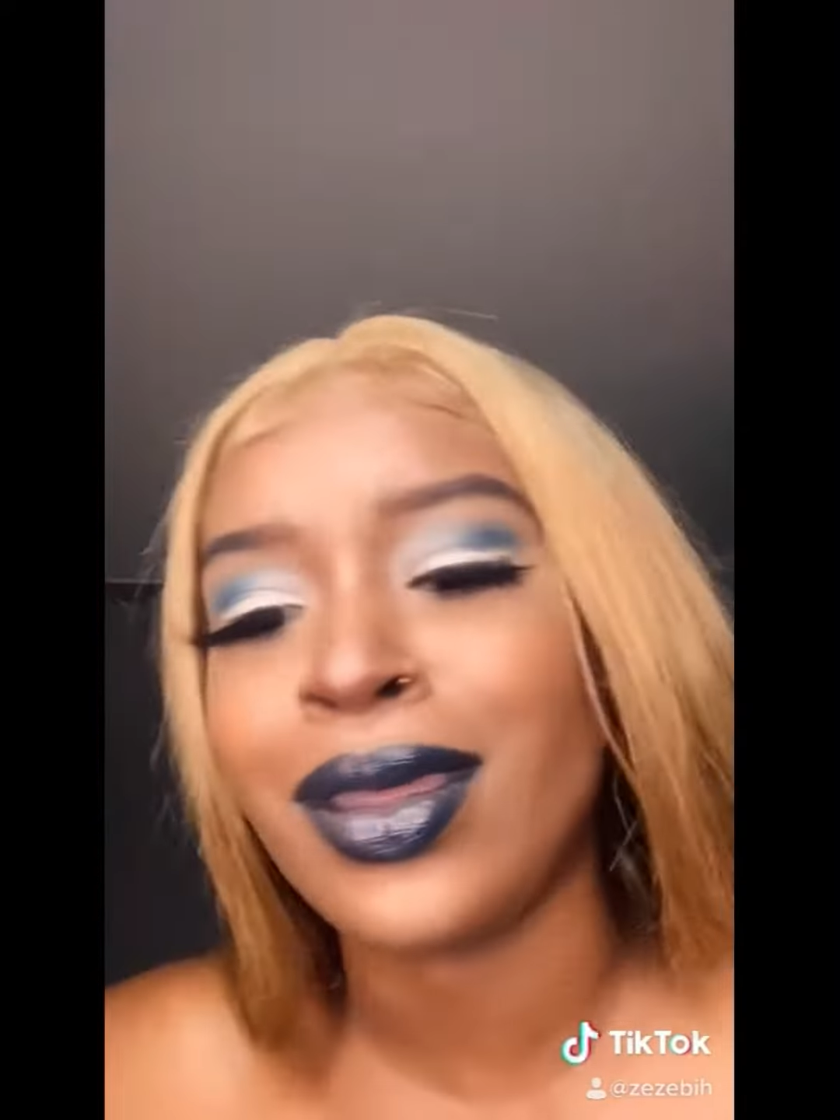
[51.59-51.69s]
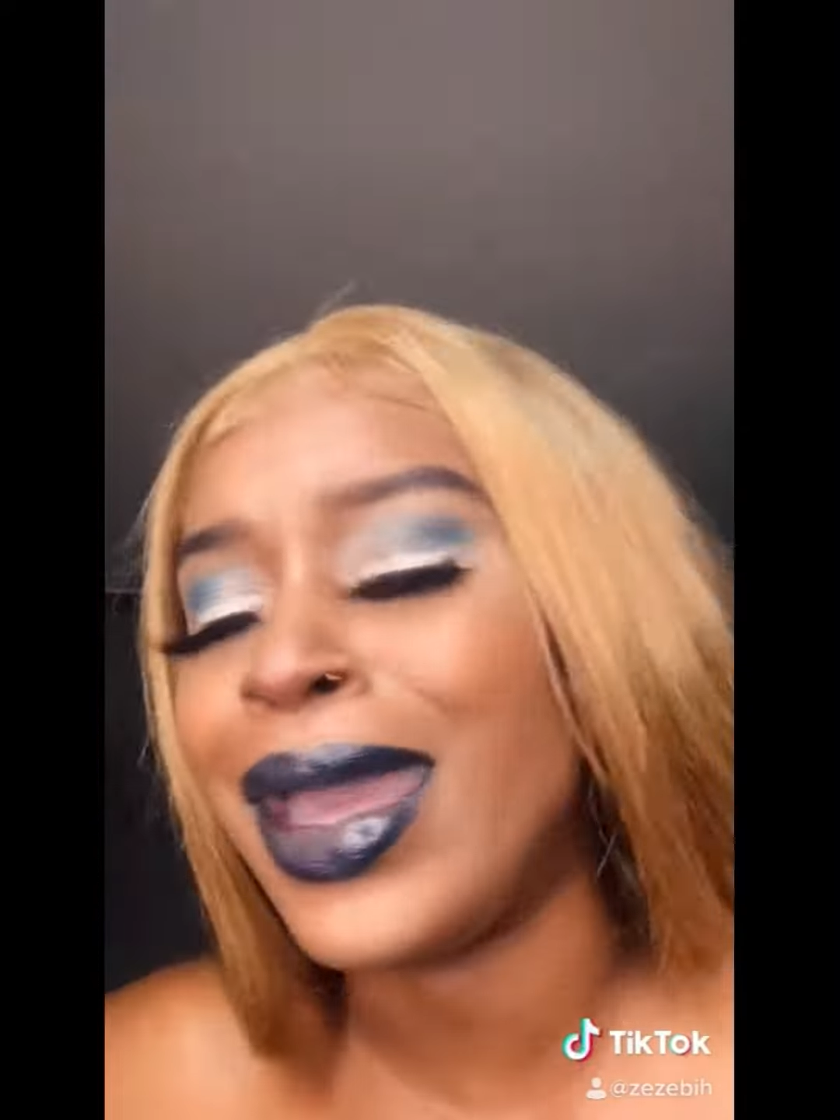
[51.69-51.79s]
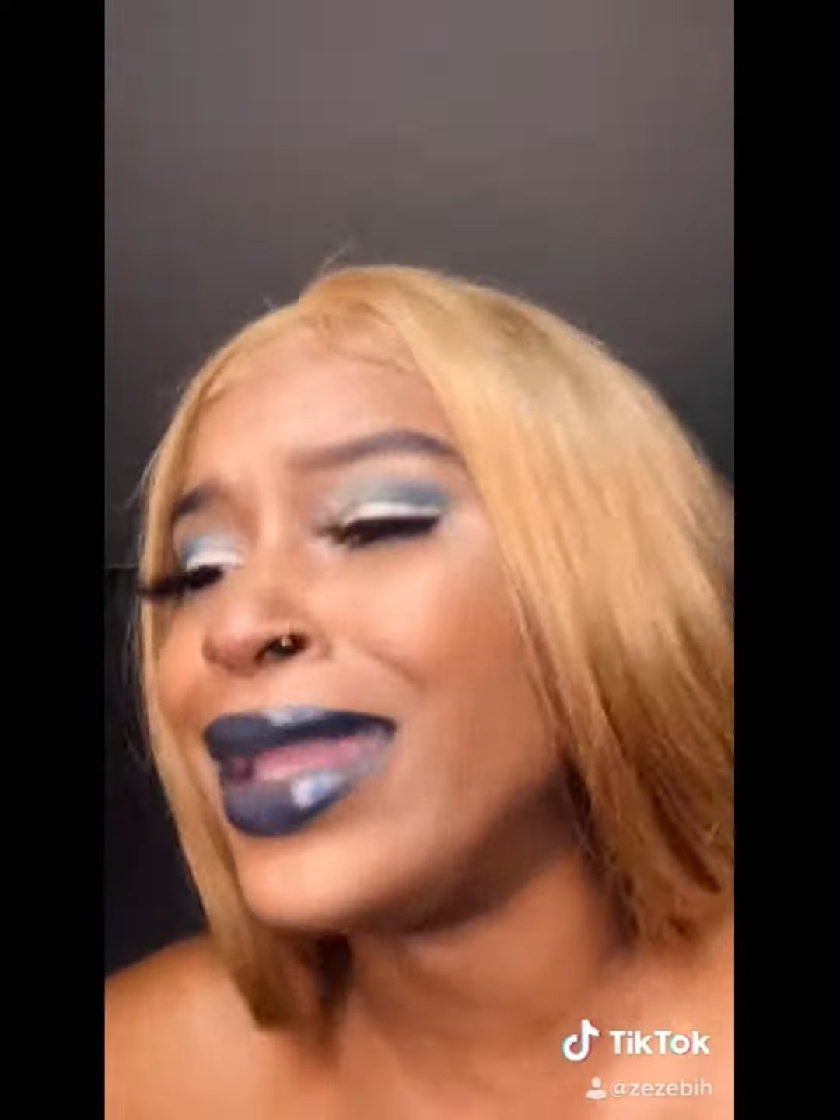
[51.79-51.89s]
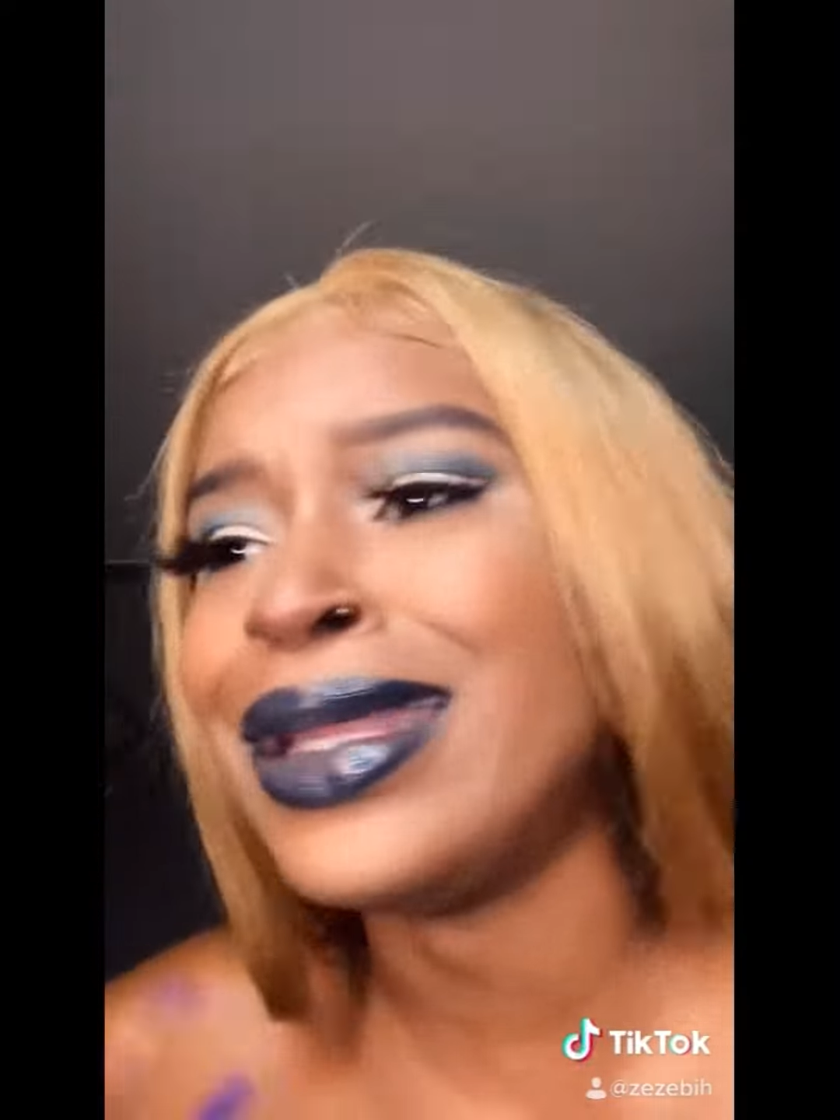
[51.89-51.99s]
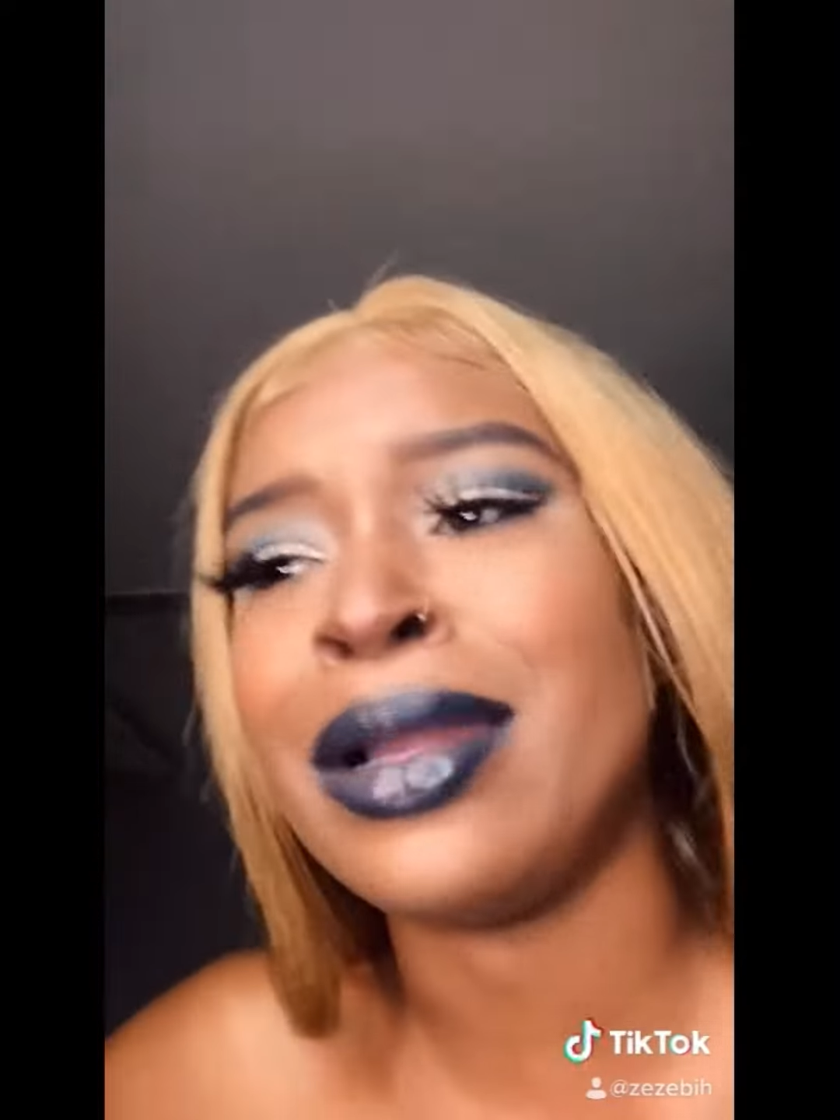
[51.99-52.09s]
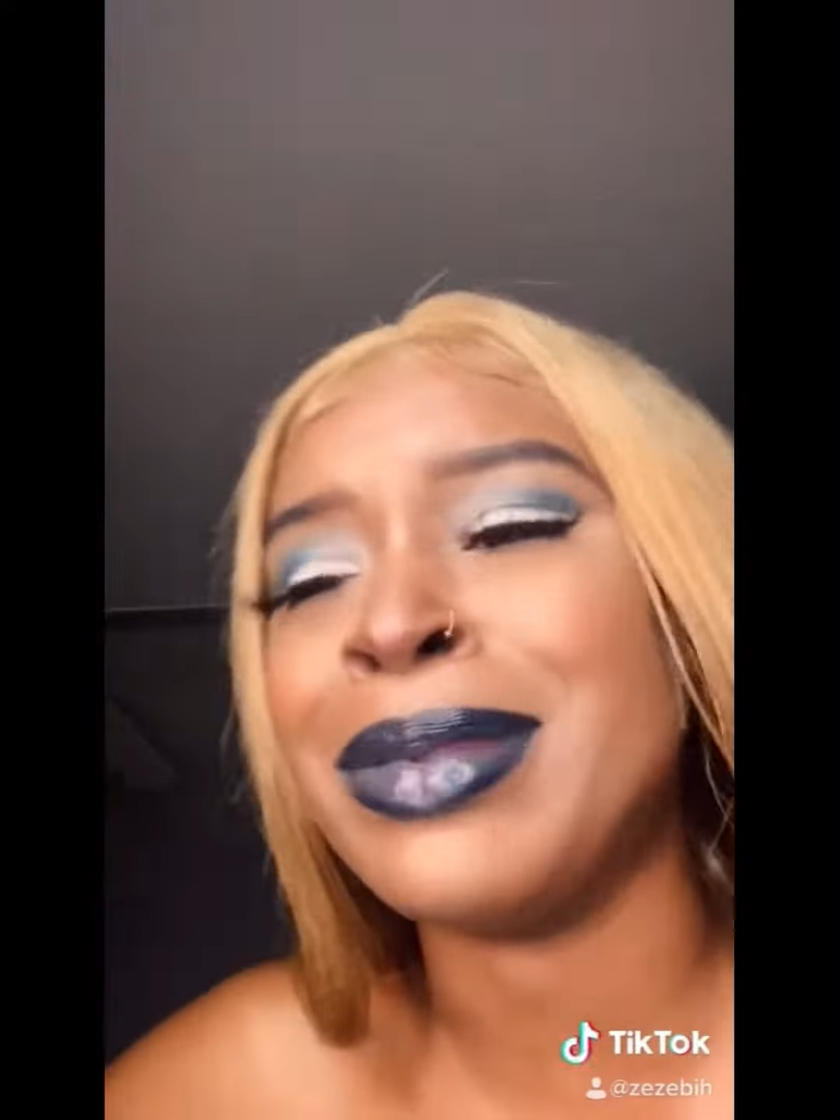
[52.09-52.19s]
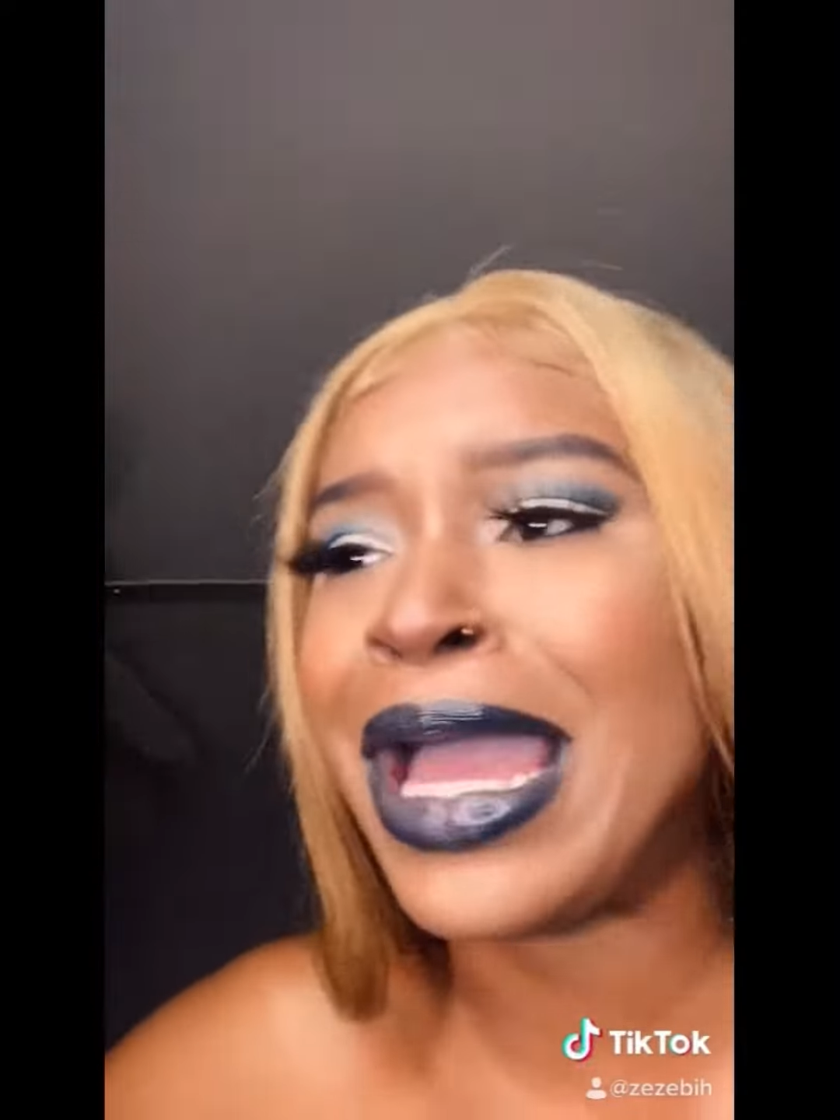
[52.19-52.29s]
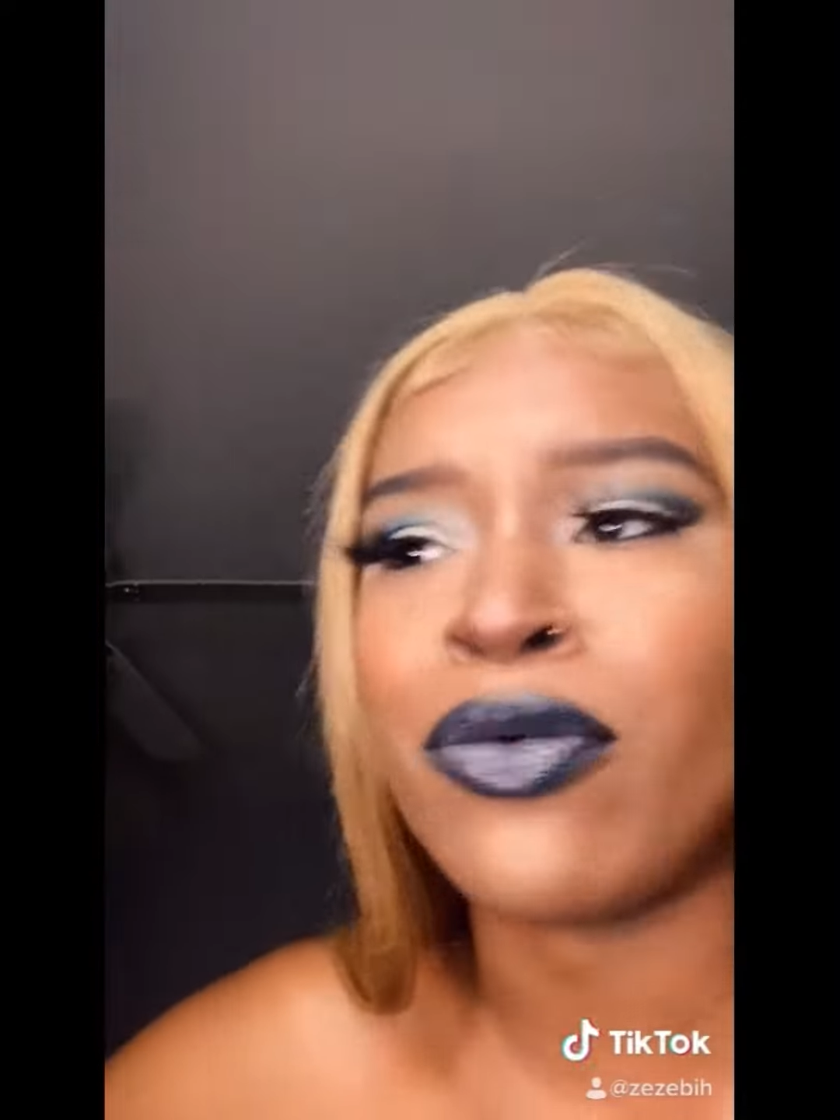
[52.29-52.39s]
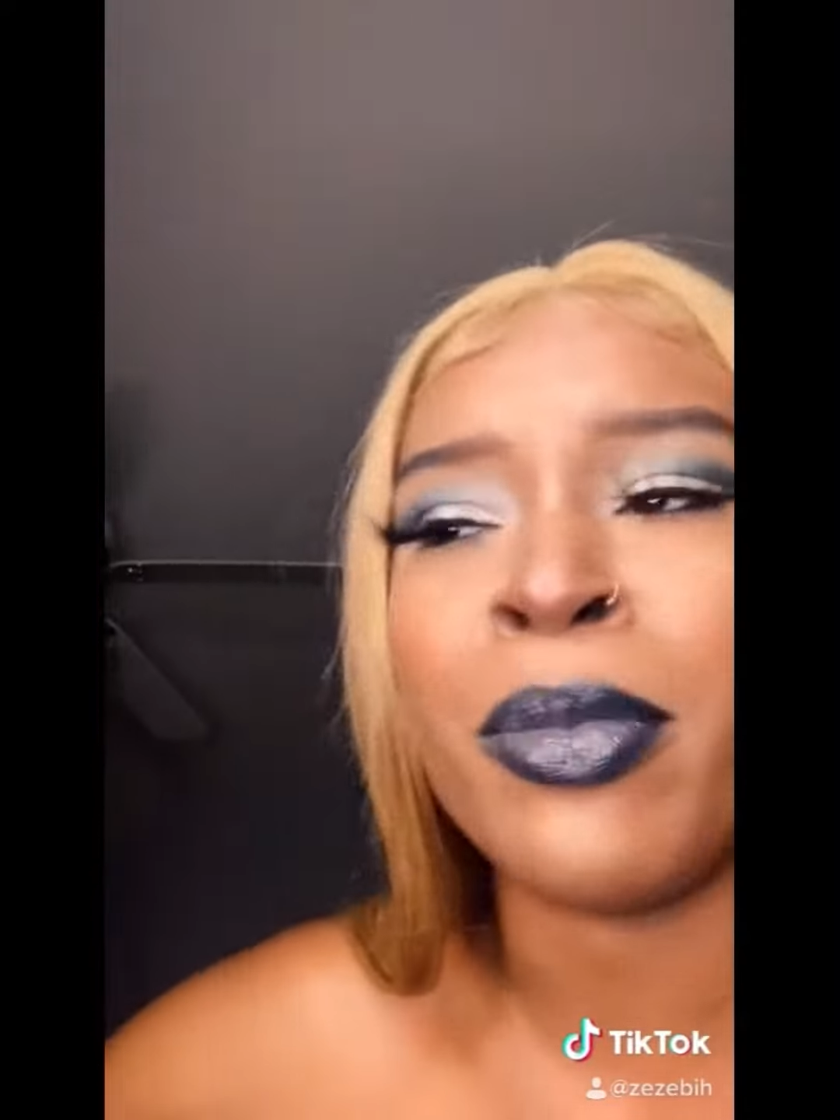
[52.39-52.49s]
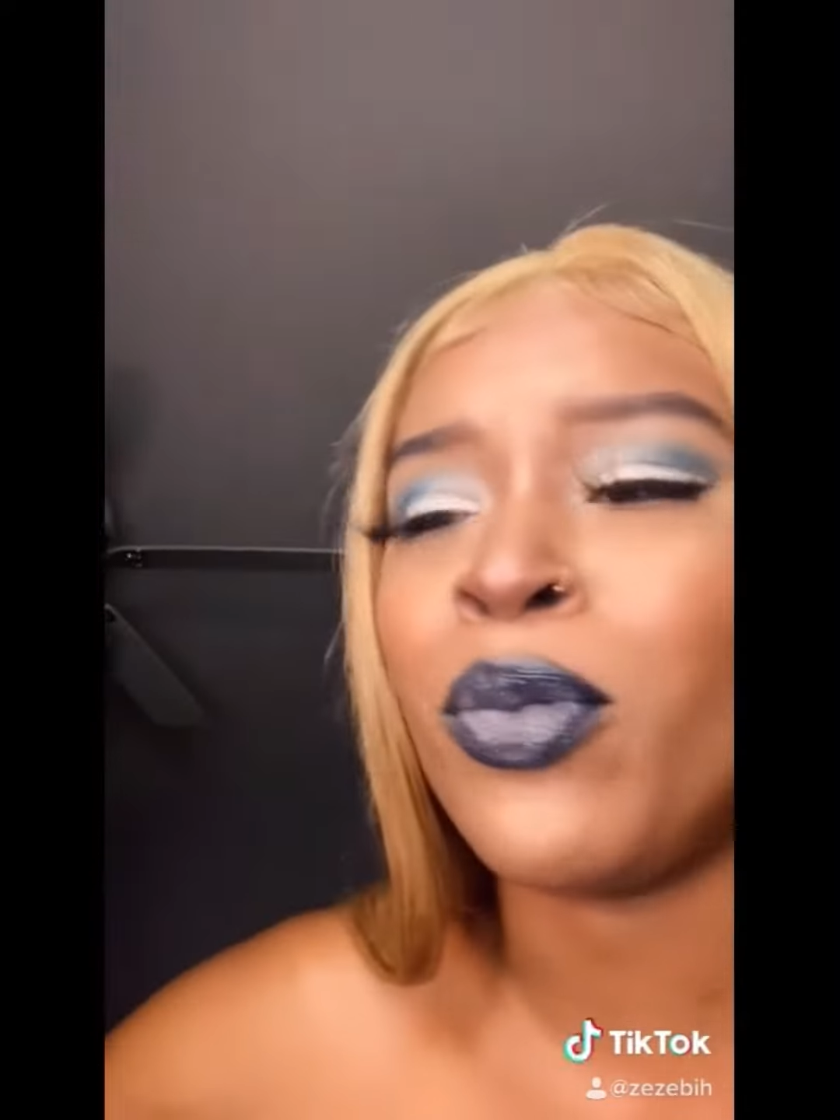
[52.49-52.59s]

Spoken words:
and then a black woman